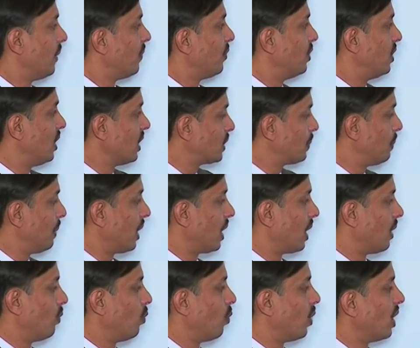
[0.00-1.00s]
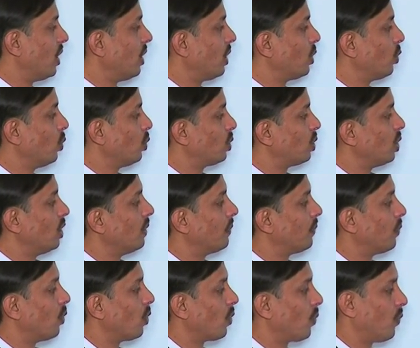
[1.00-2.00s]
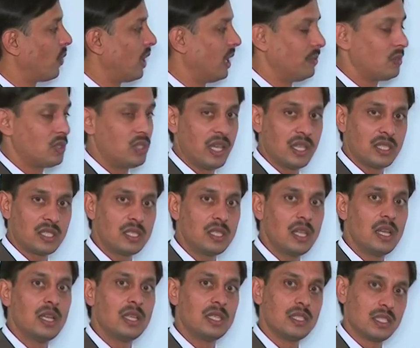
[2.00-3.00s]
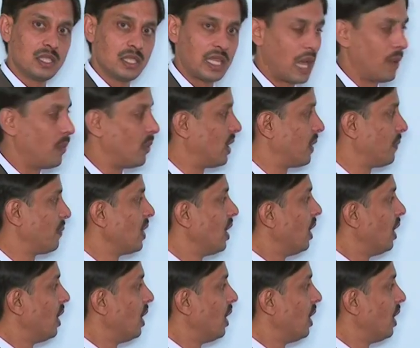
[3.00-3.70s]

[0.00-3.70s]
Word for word: This become 1, 2, 3, 4, 5, 6, 7.